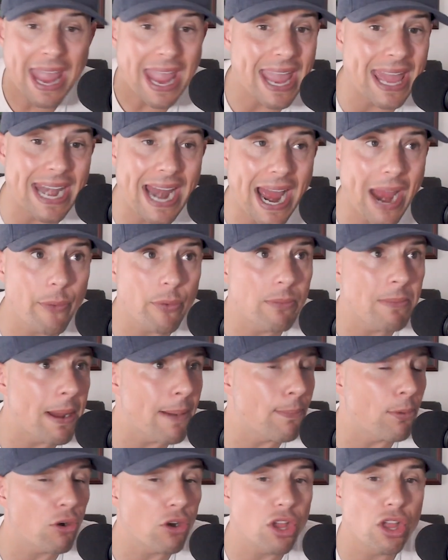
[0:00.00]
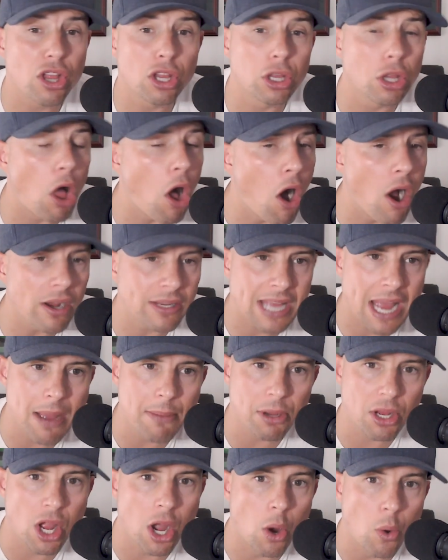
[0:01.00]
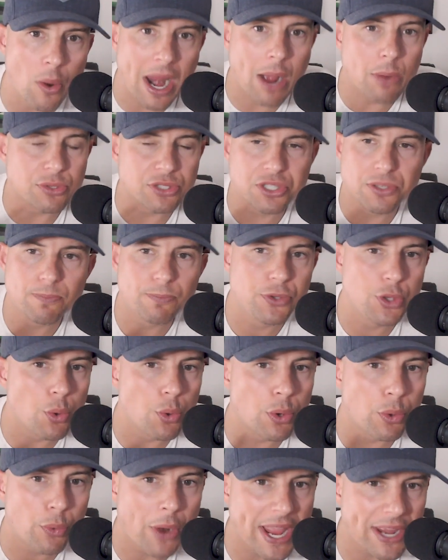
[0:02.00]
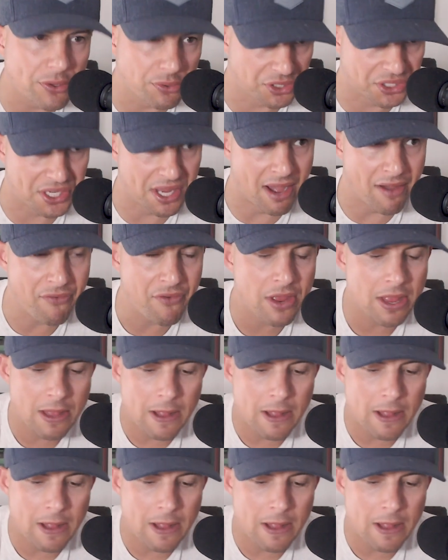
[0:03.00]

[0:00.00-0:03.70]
And I remember a long time ago when I was doing Raiders stuff,